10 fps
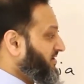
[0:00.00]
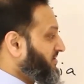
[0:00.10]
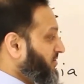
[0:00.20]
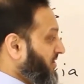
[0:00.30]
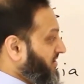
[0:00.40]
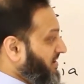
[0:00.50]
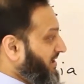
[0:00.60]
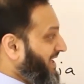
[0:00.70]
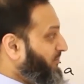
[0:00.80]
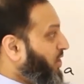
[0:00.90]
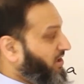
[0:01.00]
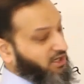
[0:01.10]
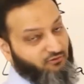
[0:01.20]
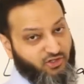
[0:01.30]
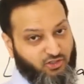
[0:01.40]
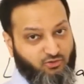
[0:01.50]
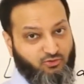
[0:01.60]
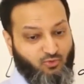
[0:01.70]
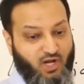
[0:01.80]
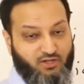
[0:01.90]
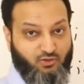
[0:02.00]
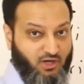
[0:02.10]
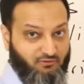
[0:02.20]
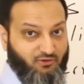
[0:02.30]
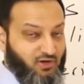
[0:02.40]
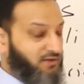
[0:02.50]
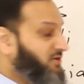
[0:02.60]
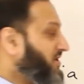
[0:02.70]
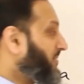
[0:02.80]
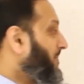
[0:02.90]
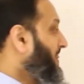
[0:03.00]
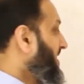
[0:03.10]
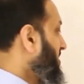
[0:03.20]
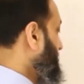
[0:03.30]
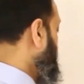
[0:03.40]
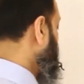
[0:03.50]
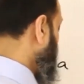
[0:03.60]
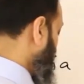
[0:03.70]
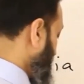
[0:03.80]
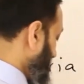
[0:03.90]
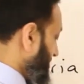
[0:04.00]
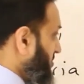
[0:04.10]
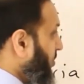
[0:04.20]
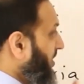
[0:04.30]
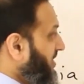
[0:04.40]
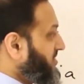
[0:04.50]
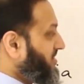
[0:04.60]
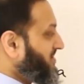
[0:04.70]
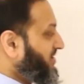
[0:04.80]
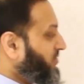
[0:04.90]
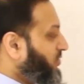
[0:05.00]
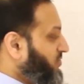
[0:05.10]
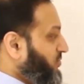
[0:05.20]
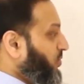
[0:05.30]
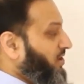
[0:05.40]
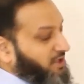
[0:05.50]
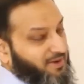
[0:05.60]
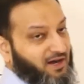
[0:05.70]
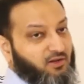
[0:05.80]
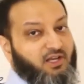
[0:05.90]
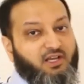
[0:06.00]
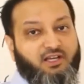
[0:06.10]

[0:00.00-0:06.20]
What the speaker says: to get that broad coverage to cover for everything. So these are the various organisms that you're going to worry about